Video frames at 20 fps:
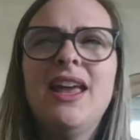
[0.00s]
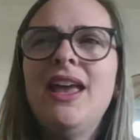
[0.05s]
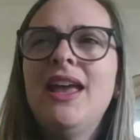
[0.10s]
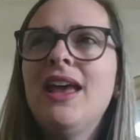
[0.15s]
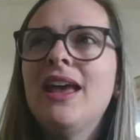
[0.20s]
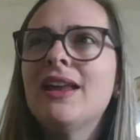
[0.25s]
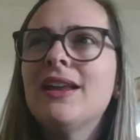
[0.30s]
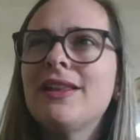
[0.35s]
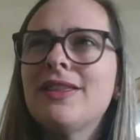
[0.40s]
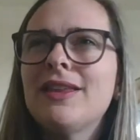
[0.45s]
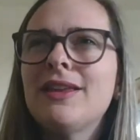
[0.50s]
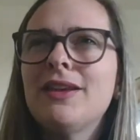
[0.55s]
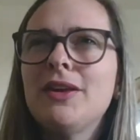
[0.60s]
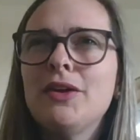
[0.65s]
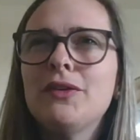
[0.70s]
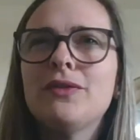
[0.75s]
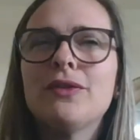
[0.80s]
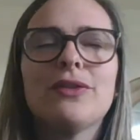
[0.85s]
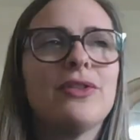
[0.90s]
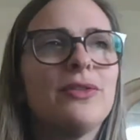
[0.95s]
and I think
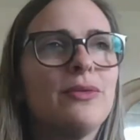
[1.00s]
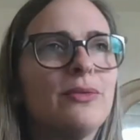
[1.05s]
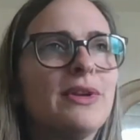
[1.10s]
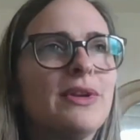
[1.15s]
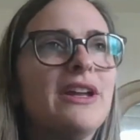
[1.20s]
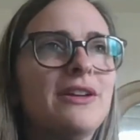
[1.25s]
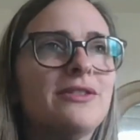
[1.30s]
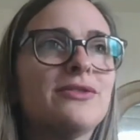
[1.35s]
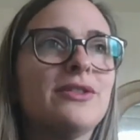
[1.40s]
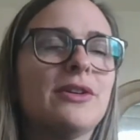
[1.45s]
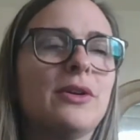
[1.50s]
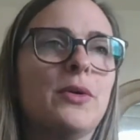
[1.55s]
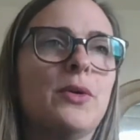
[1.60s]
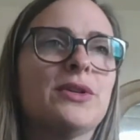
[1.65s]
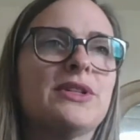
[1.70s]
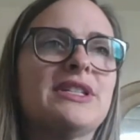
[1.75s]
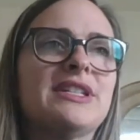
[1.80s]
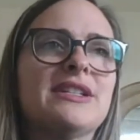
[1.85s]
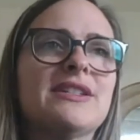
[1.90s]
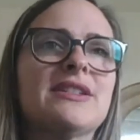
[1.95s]
over 300
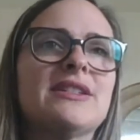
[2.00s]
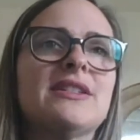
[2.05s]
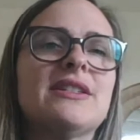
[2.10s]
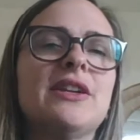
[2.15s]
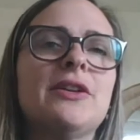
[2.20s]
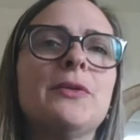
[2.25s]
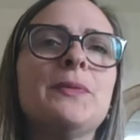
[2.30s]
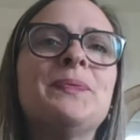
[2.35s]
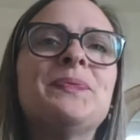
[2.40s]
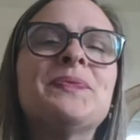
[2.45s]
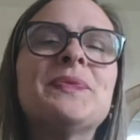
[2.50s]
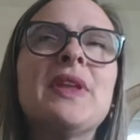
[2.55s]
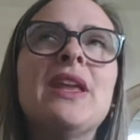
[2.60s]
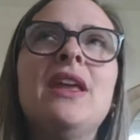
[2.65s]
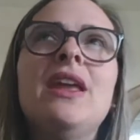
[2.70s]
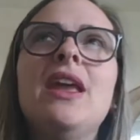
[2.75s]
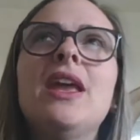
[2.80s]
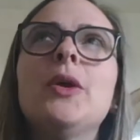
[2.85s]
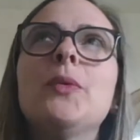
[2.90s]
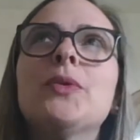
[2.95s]
courses. So
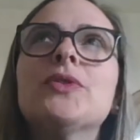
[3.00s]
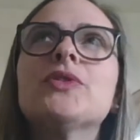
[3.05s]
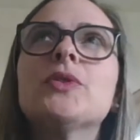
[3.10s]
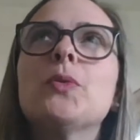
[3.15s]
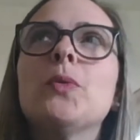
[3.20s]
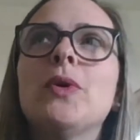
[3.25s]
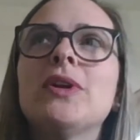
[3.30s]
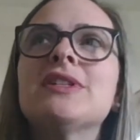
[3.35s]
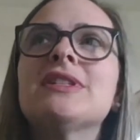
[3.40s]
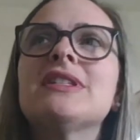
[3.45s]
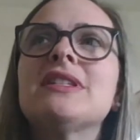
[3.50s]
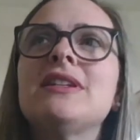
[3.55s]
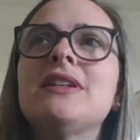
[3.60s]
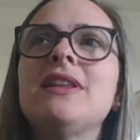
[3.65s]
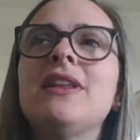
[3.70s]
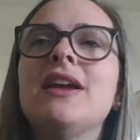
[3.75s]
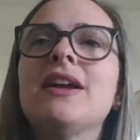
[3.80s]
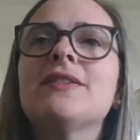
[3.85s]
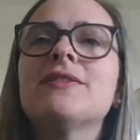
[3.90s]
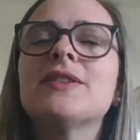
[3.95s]
it was a
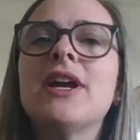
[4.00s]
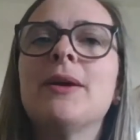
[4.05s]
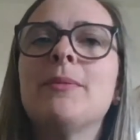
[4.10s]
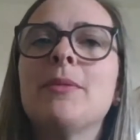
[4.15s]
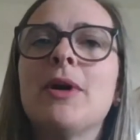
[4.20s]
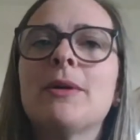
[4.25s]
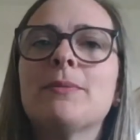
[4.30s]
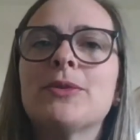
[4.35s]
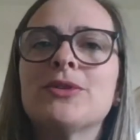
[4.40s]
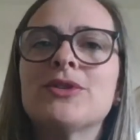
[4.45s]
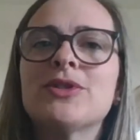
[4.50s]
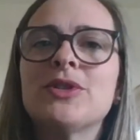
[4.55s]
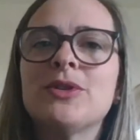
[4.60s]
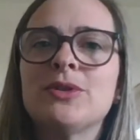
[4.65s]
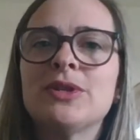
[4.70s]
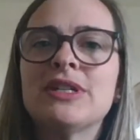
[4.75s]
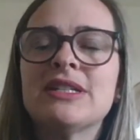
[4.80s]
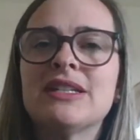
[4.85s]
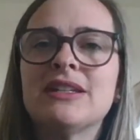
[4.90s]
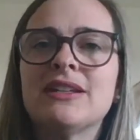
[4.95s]
once-in-a-lifetime
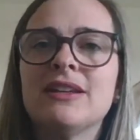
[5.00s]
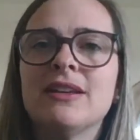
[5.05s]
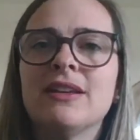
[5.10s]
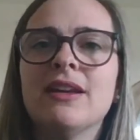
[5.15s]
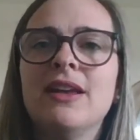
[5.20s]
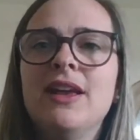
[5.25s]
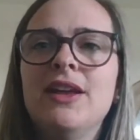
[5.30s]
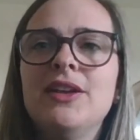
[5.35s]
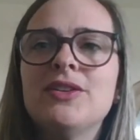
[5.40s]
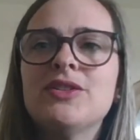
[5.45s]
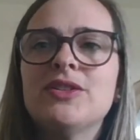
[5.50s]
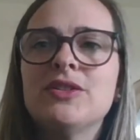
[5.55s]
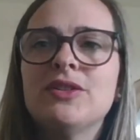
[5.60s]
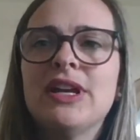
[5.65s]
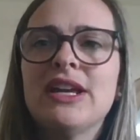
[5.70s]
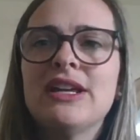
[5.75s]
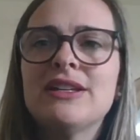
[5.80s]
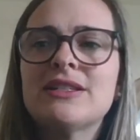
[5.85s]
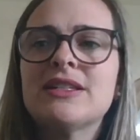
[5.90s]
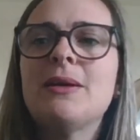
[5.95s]
opportunity to
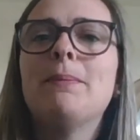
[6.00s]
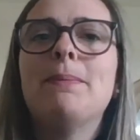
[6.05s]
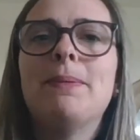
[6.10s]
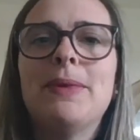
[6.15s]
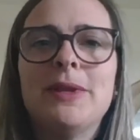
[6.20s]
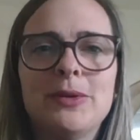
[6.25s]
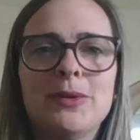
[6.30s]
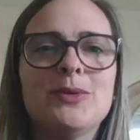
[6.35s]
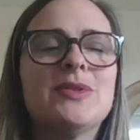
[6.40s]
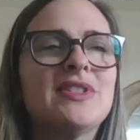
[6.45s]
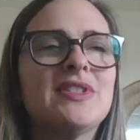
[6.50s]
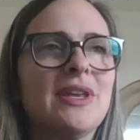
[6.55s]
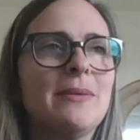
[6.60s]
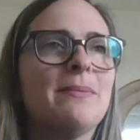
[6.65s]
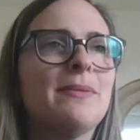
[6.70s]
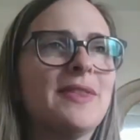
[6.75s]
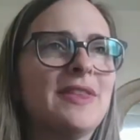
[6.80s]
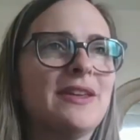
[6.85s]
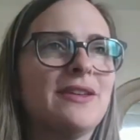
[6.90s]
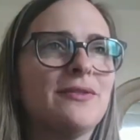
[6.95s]
get to build
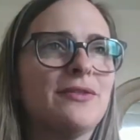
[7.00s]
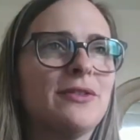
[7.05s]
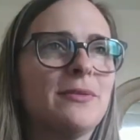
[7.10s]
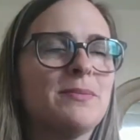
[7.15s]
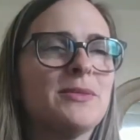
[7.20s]
something from